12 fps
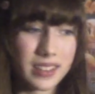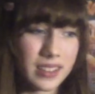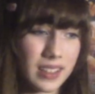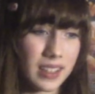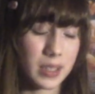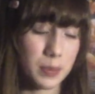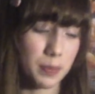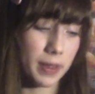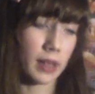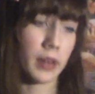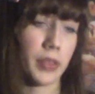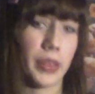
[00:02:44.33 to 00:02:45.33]
like
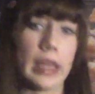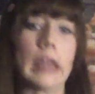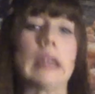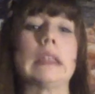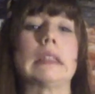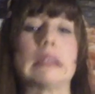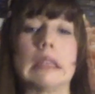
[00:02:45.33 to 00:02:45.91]
spill things